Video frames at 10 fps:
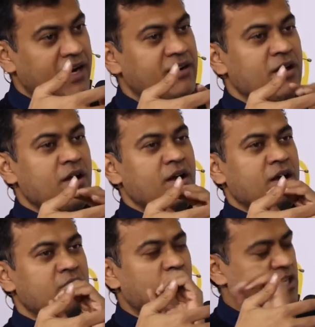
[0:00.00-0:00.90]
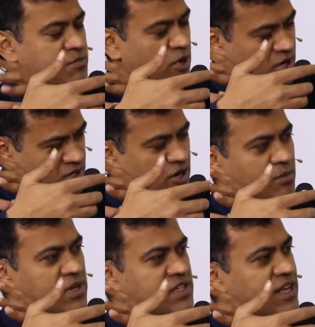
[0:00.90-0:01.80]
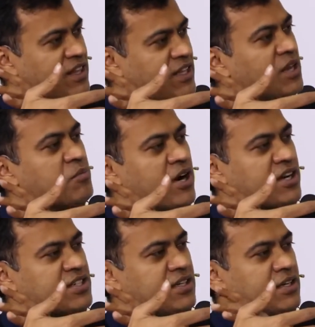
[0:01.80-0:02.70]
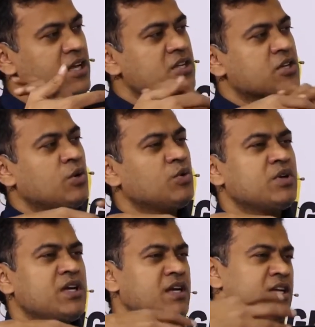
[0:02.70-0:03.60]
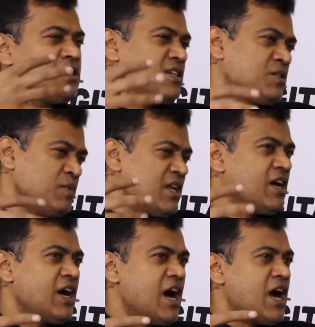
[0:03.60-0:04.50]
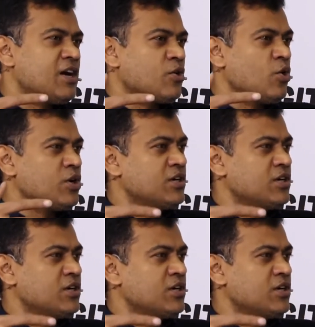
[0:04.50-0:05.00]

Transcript: but cause trouble in production. So it's been a hard